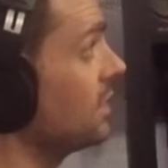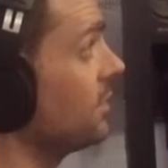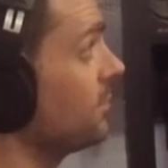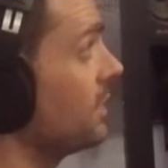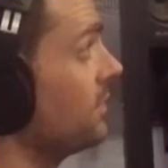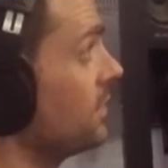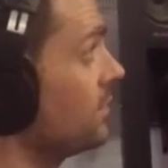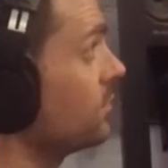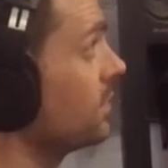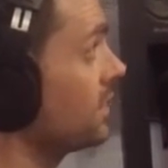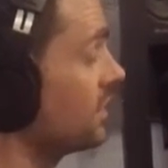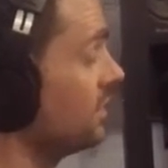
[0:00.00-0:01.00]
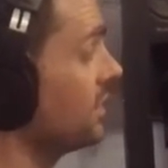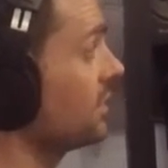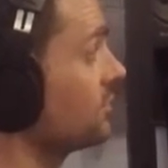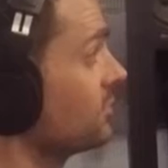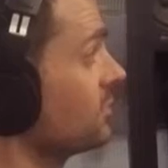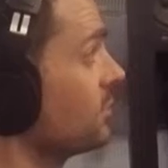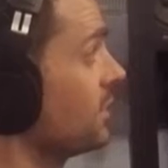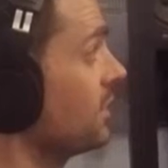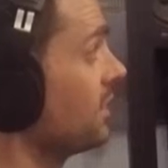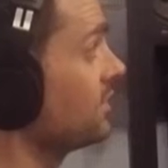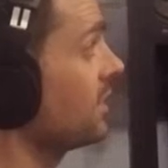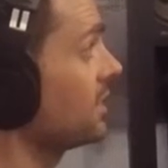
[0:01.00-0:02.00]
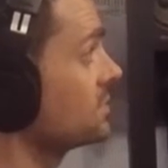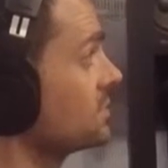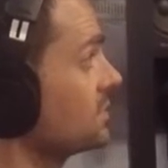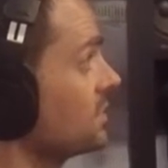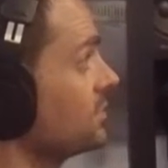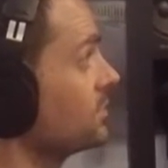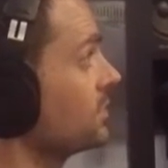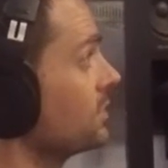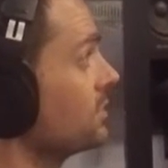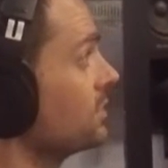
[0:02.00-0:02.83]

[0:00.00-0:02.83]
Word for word: um, and then when it connects with somebody, that's actually a completely